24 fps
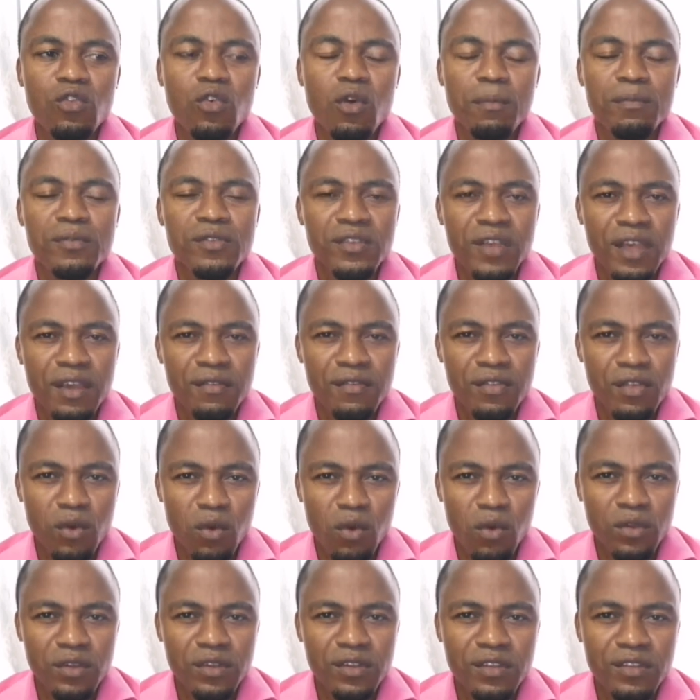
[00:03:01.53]
to observe the
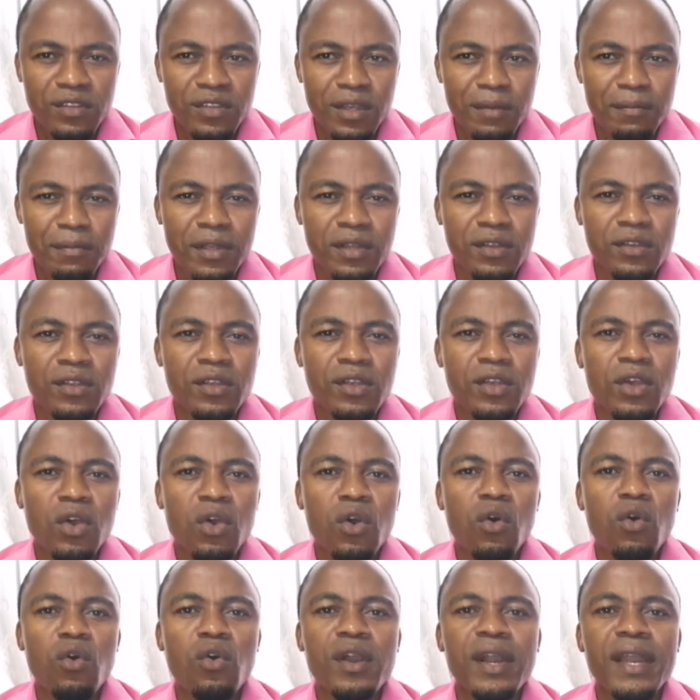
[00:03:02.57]
Old Testament,
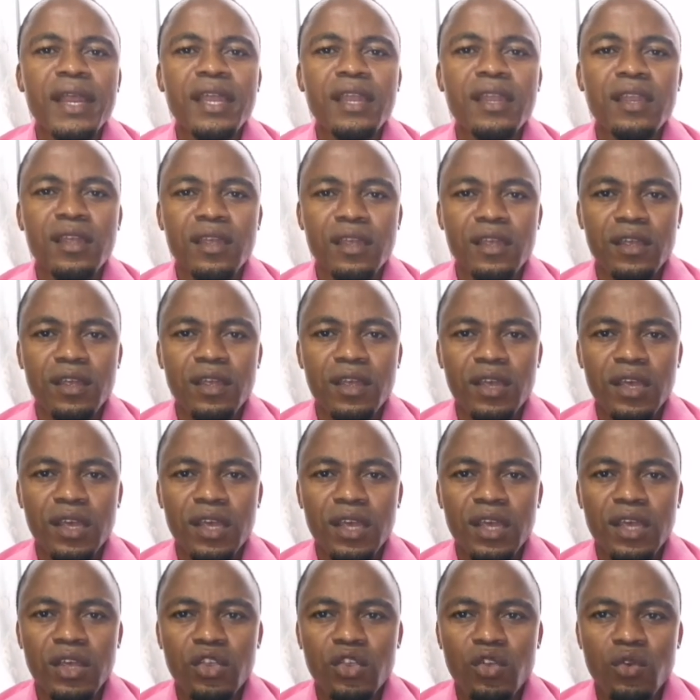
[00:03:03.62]
already
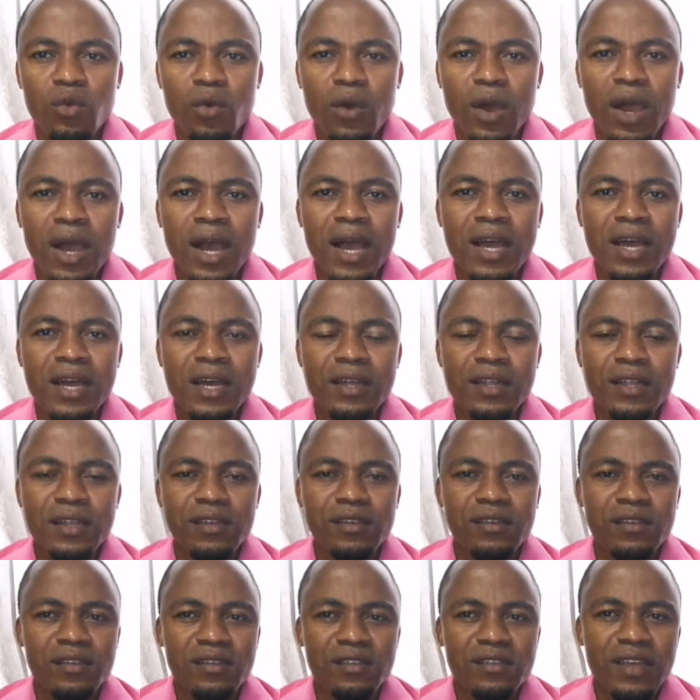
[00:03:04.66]
you are
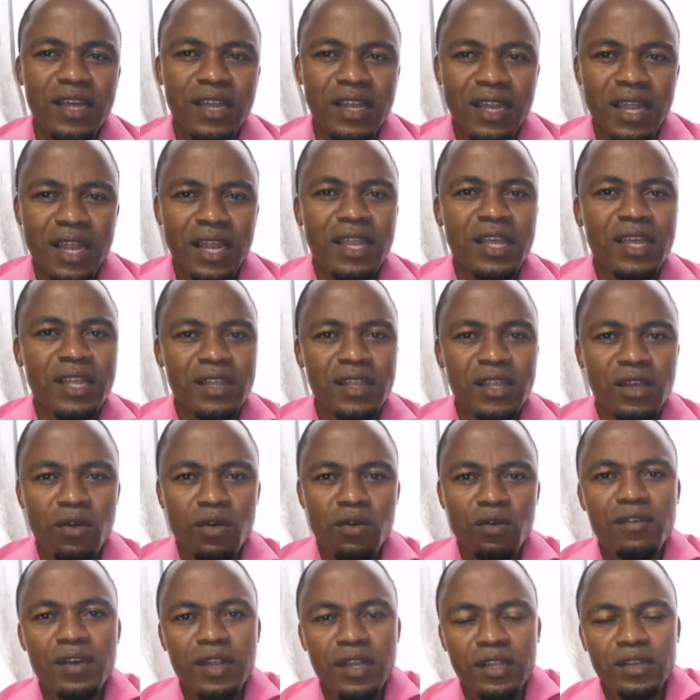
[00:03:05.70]
disannulling the
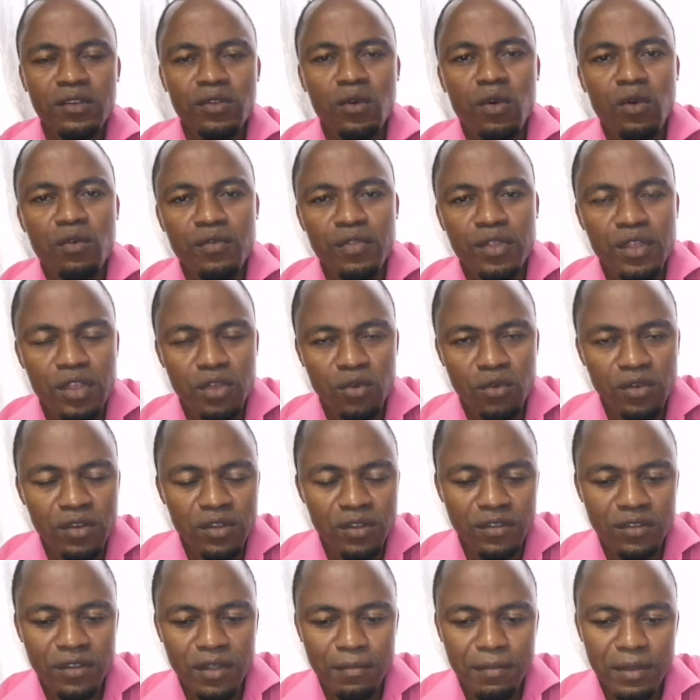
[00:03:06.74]
covenant of the New
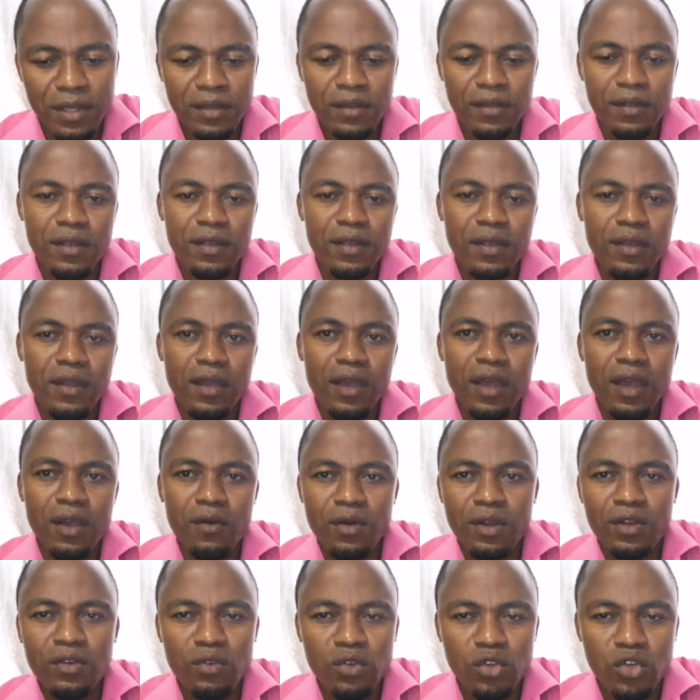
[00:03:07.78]
Testament. I
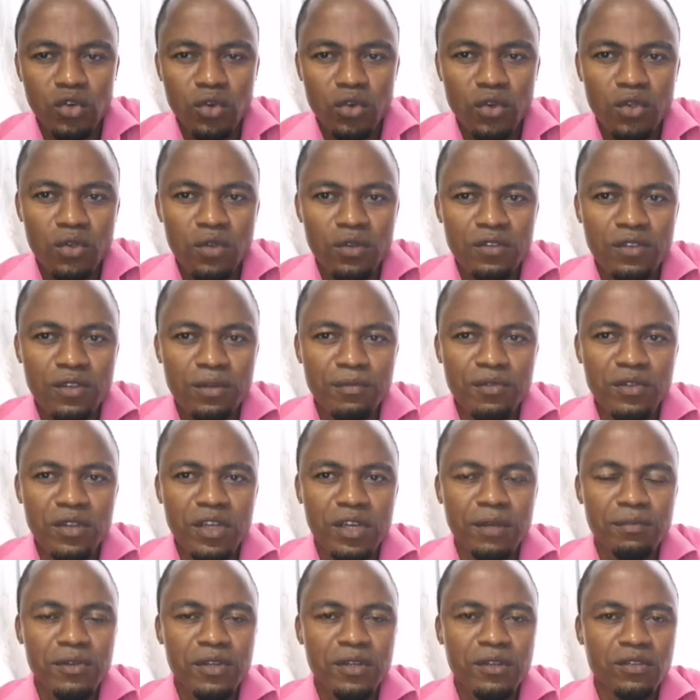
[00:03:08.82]
want to show you some
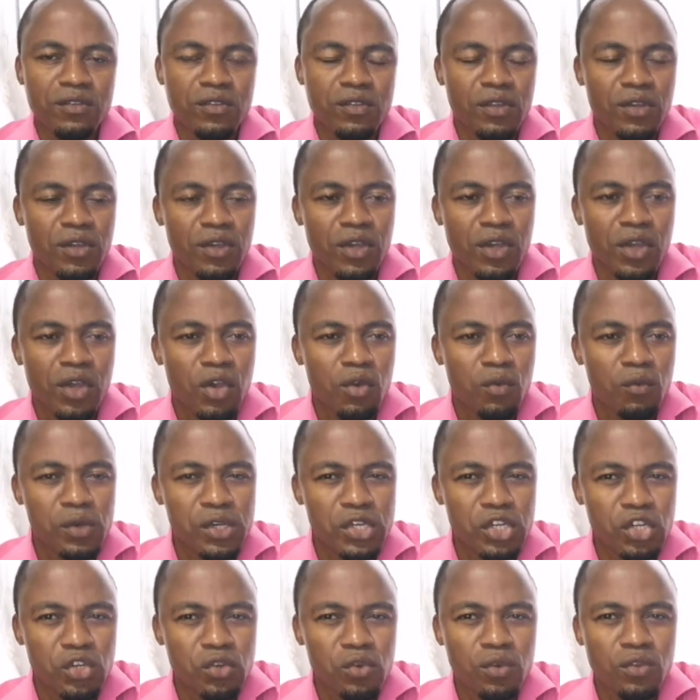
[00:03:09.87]
scriptures which
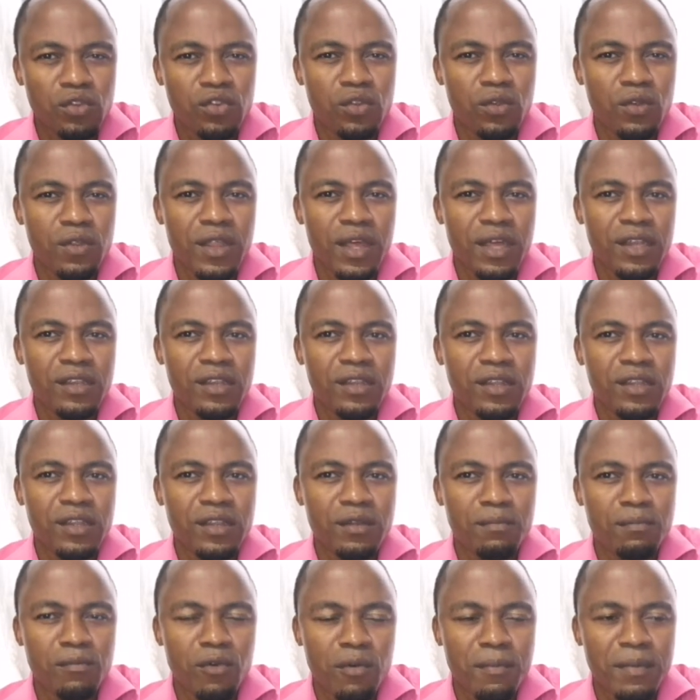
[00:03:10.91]
shows you that the
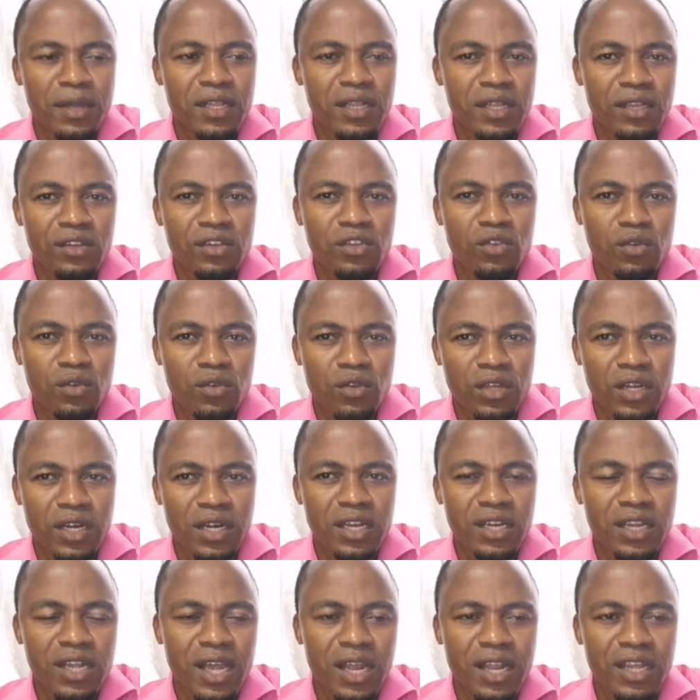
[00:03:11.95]
moment that you
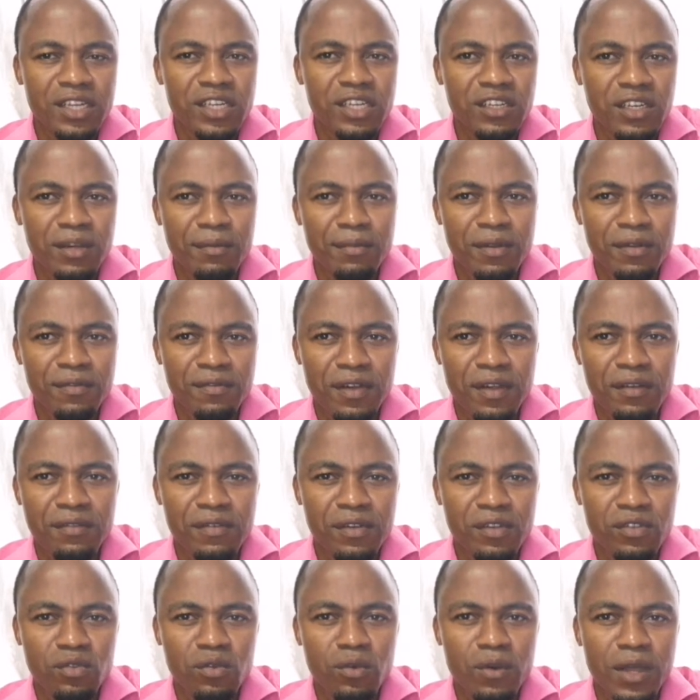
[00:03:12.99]
read Galatians chapter 5
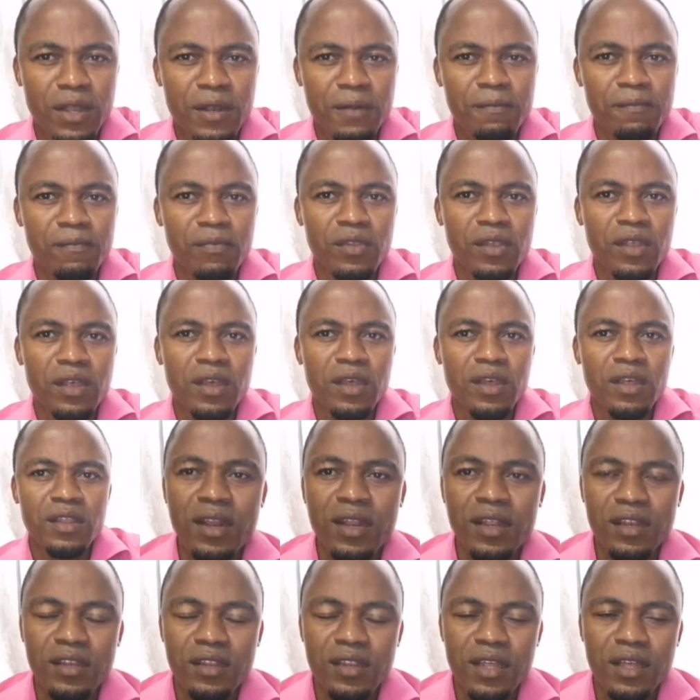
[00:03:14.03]
verse 1, what
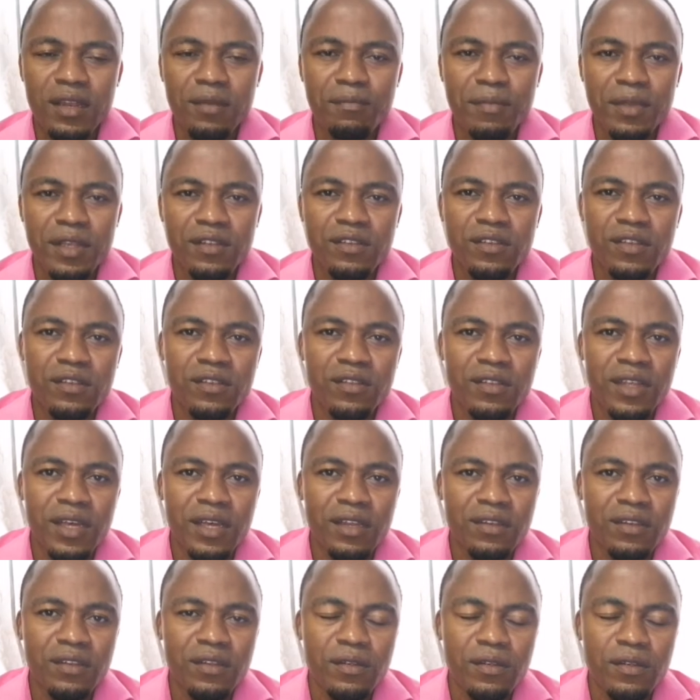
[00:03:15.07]
it then means is
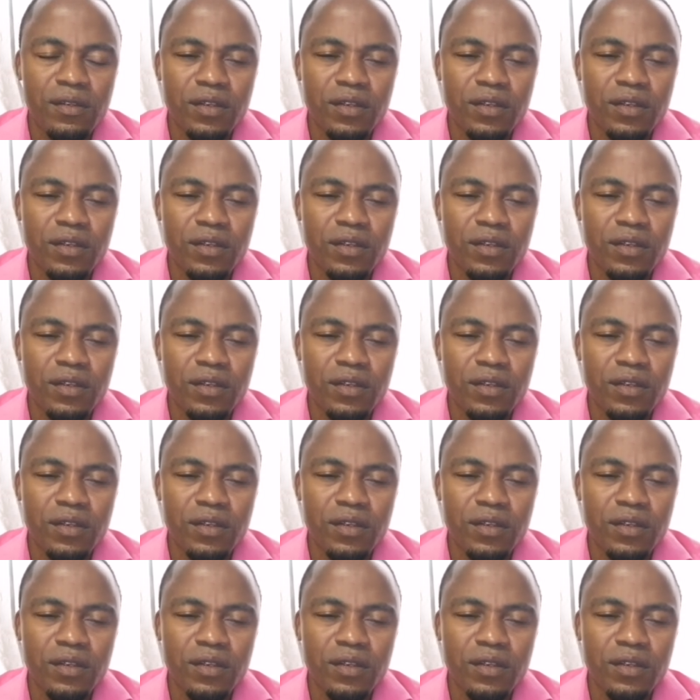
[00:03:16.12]
that